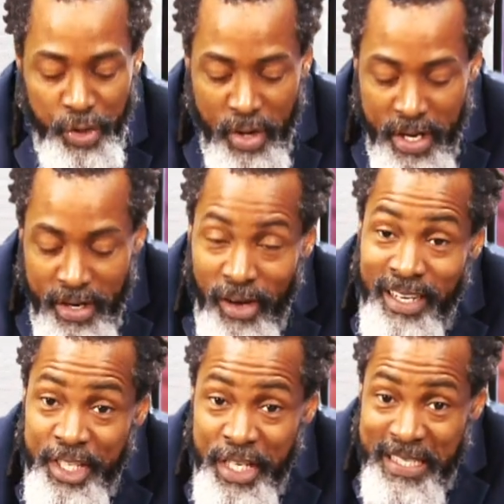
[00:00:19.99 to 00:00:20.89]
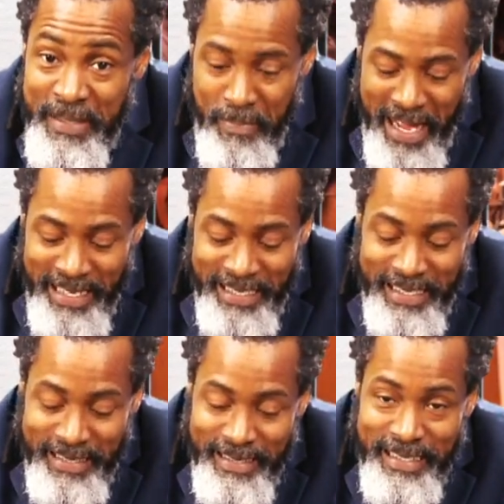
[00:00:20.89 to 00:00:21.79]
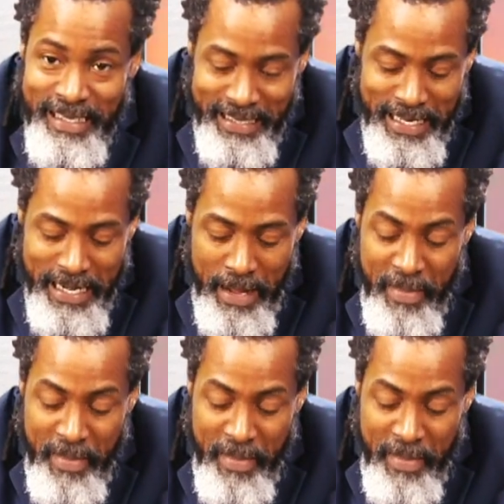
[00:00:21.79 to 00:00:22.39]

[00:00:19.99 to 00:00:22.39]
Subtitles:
truly, Dr. Jason Batson, the Senior